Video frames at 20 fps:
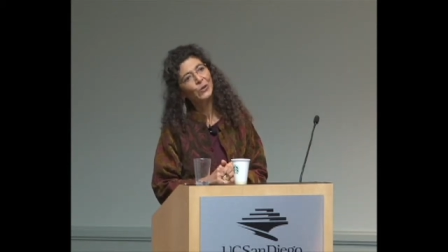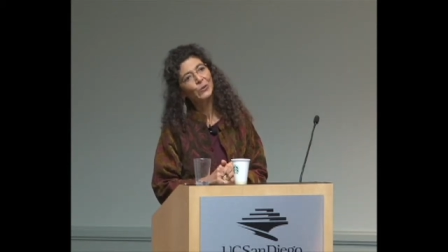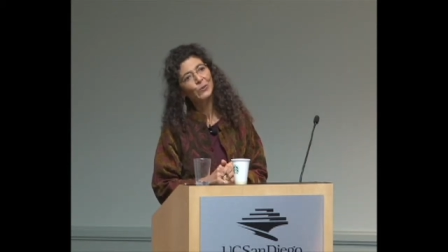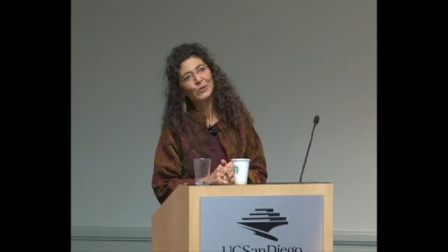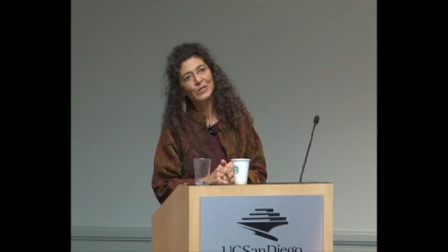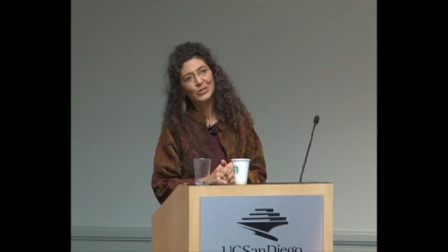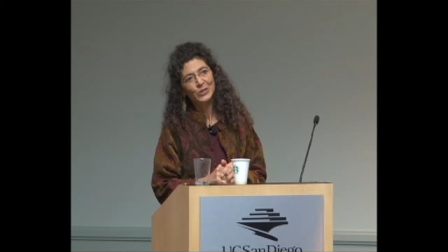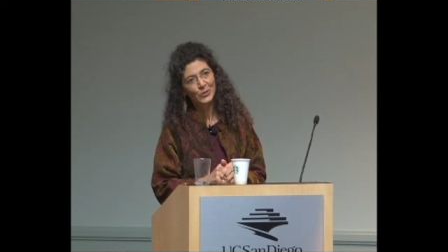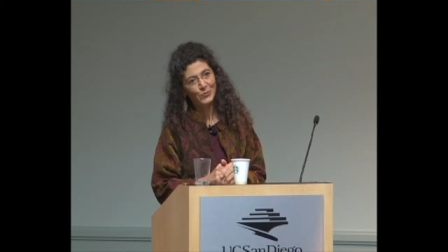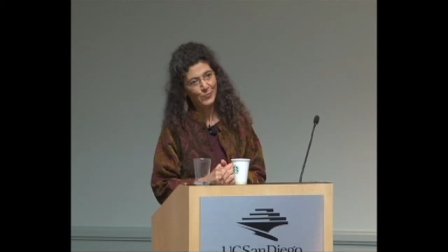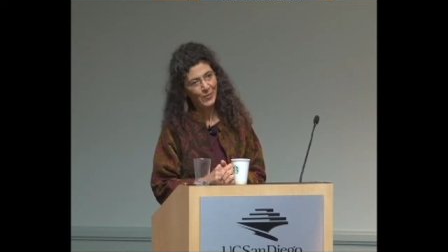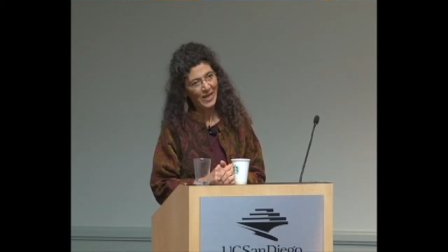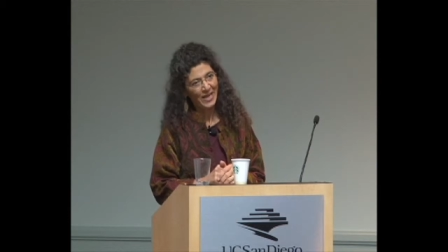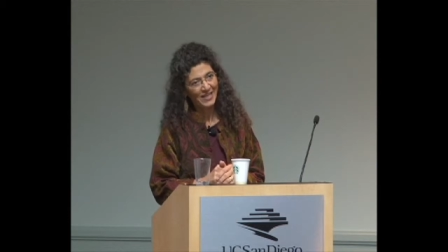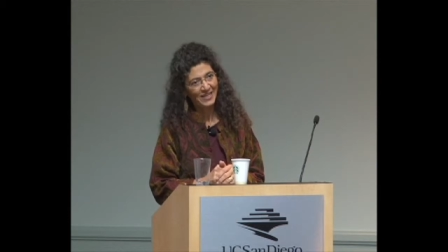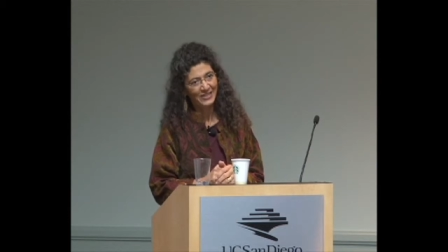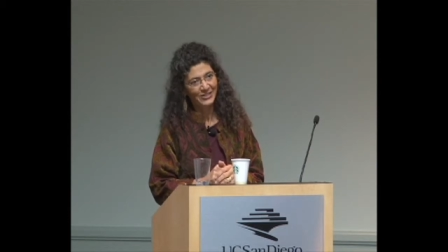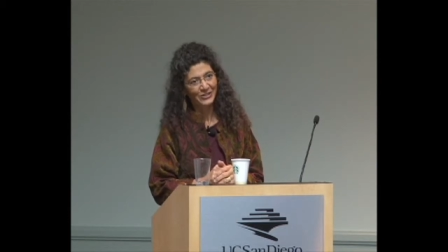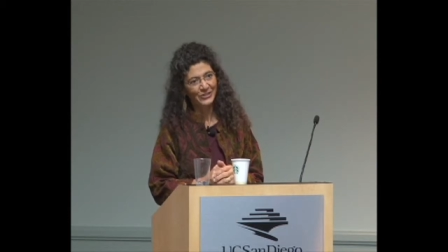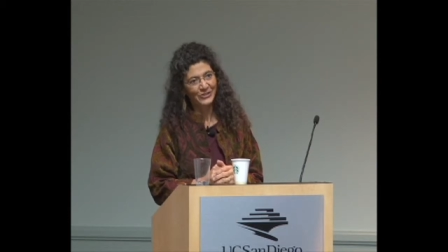
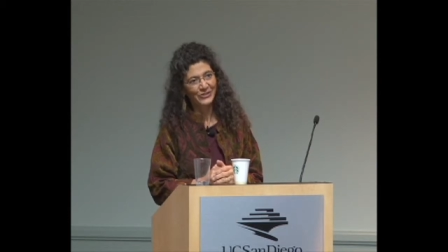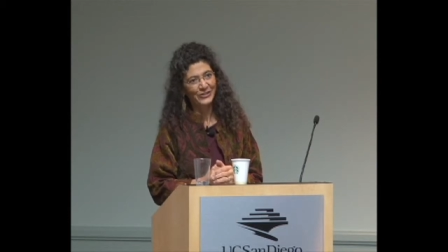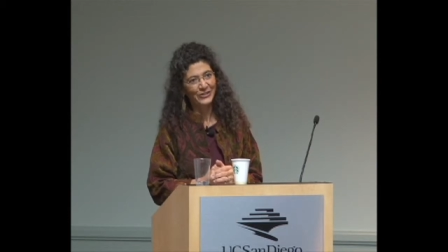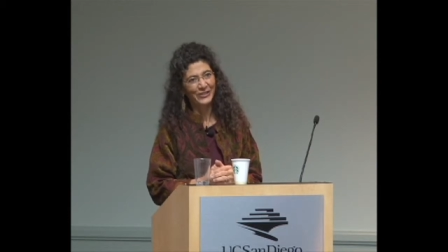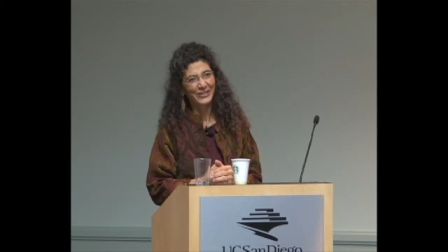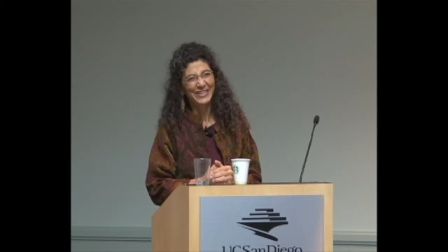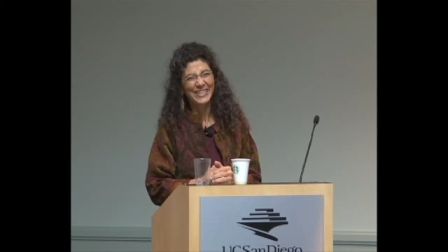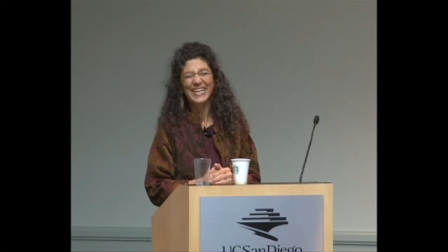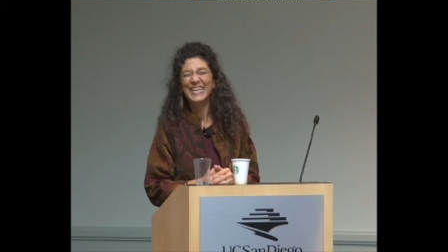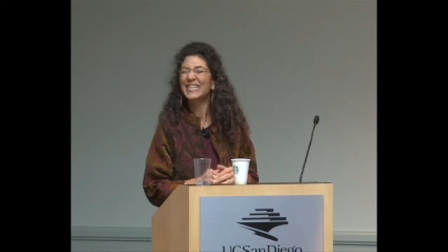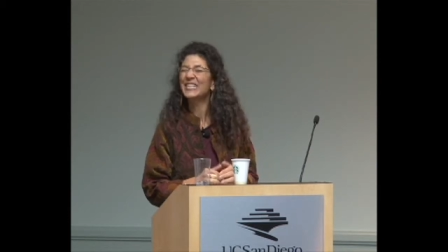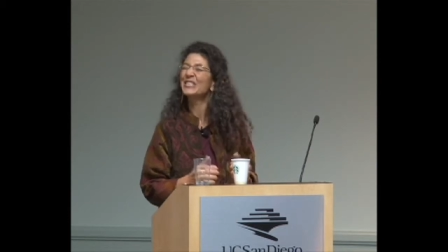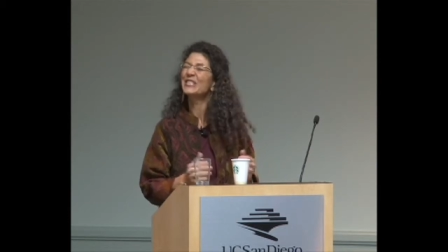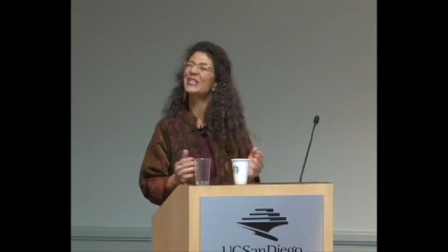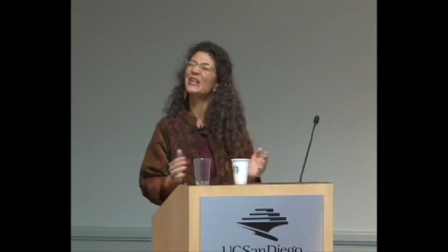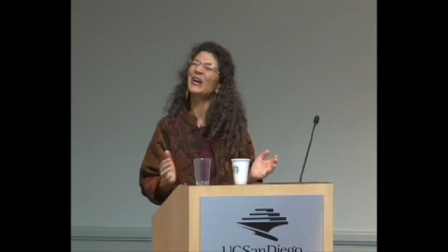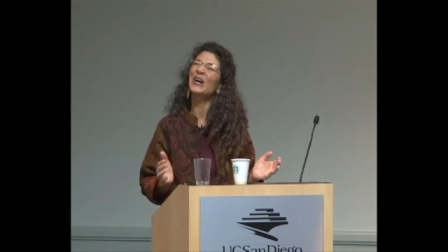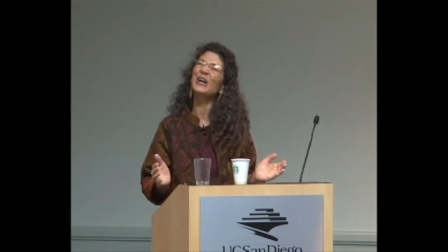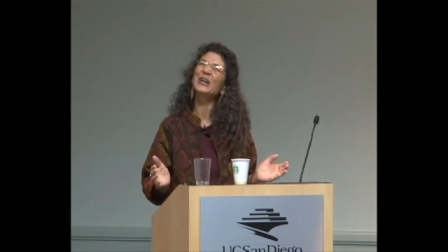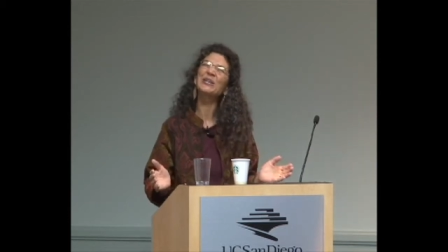respect, get
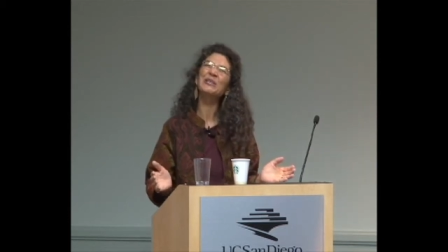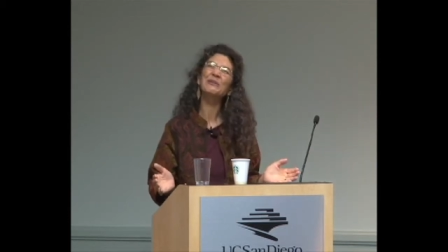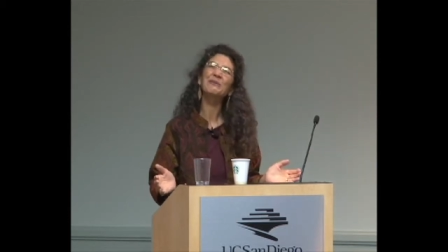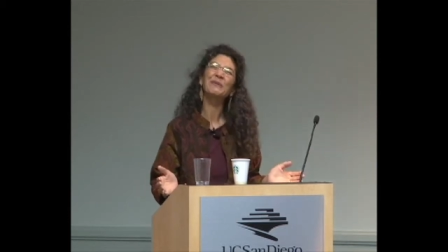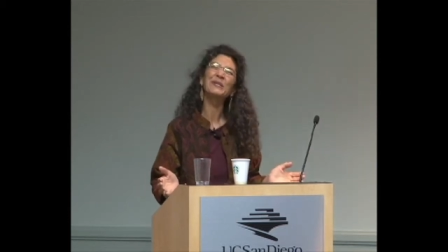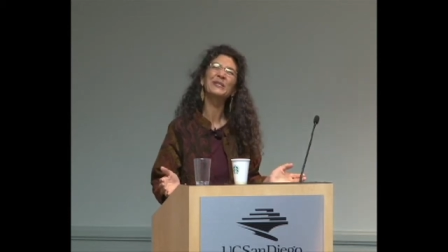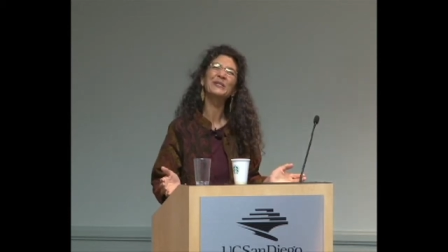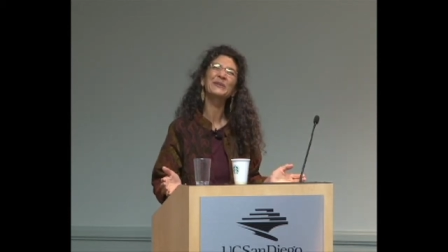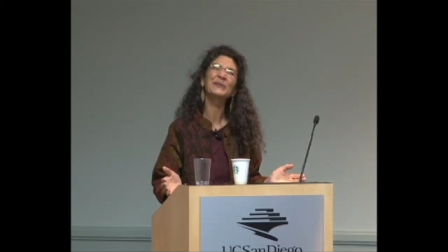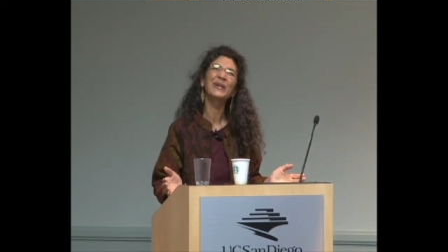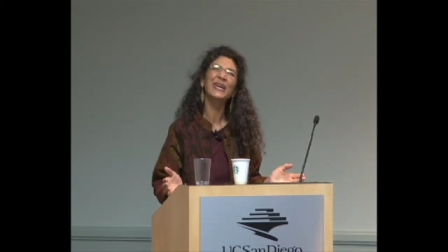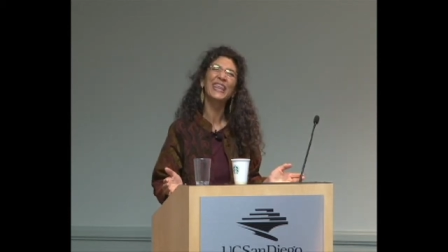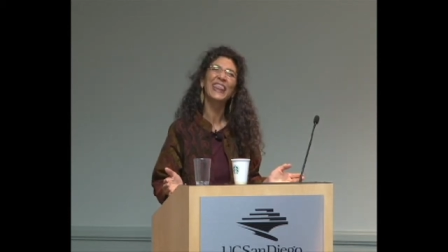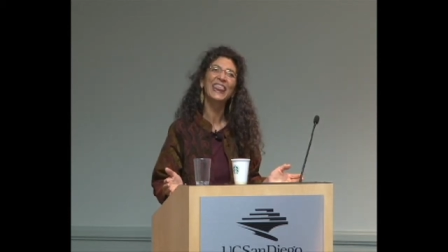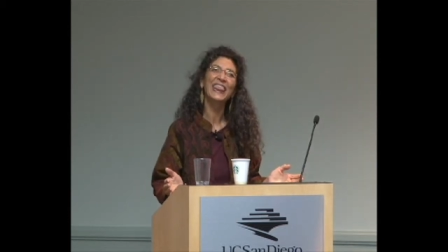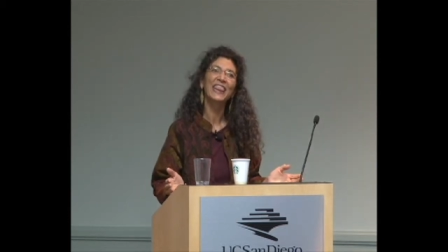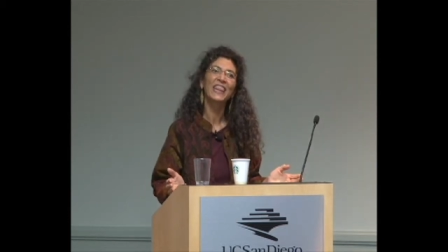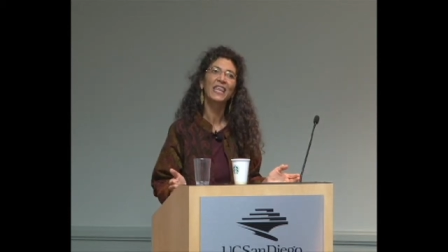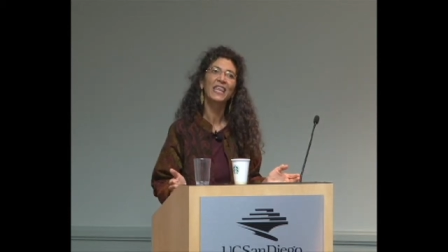into arguments with,